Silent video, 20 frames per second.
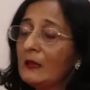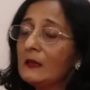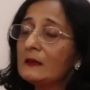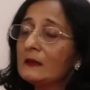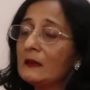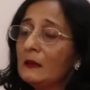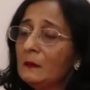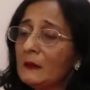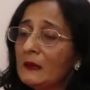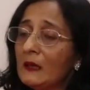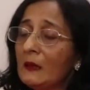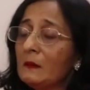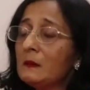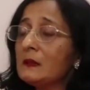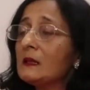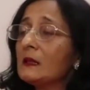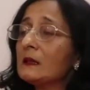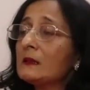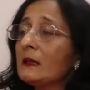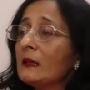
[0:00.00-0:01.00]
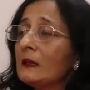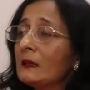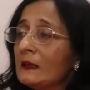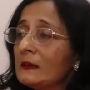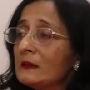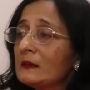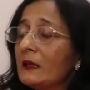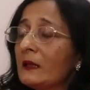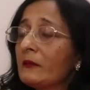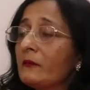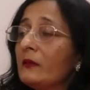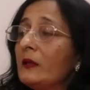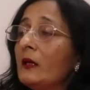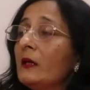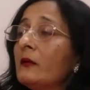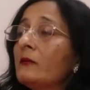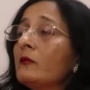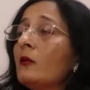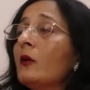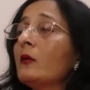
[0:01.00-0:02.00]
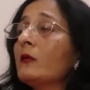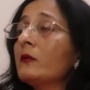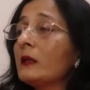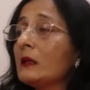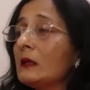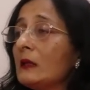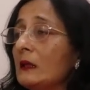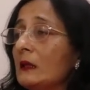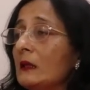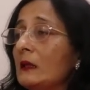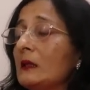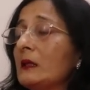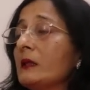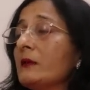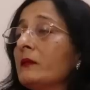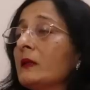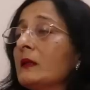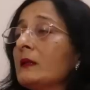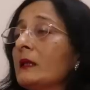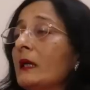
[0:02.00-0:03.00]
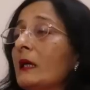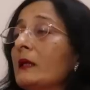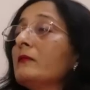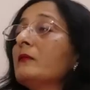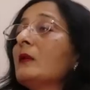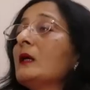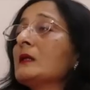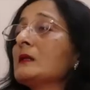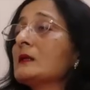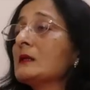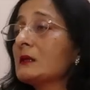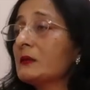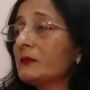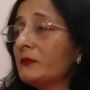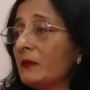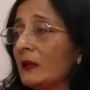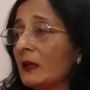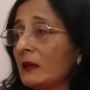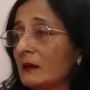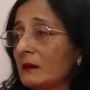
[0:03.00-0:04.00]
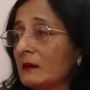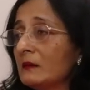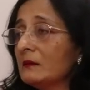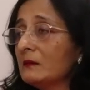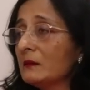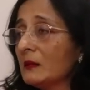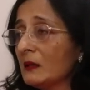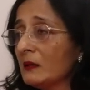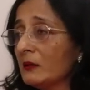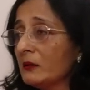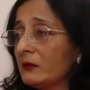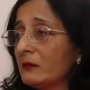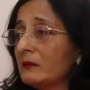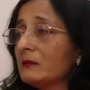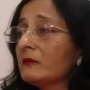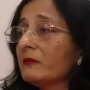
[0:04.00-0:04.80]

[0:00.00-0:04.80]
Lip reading: Sometimes they tell us that we have already given the advance fund